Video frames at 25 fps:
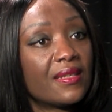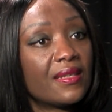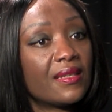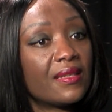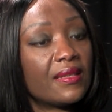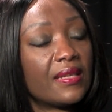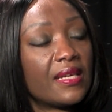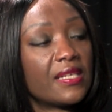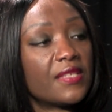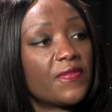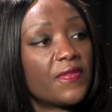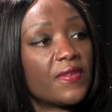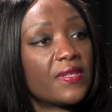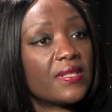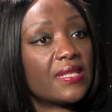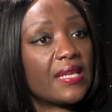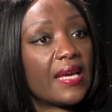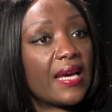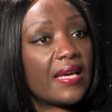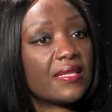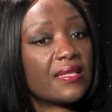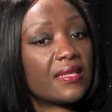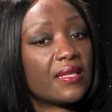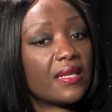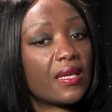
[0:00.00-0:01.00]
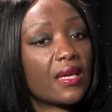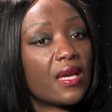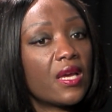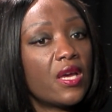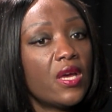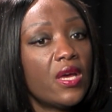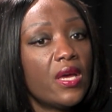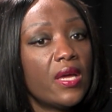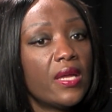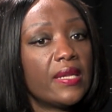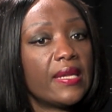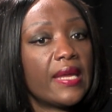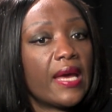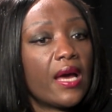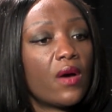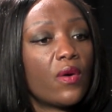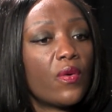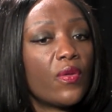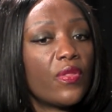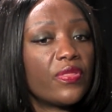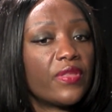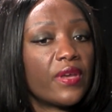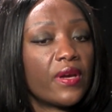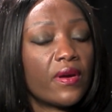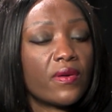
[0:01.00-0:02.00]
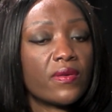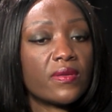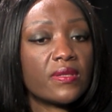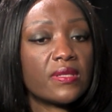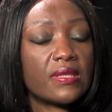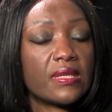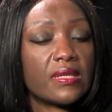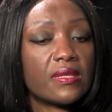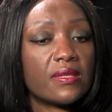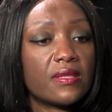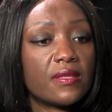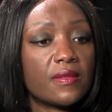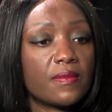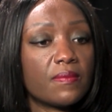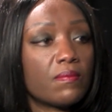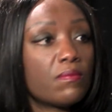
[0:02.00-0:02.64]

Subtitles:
That's fantastic. Now, there's this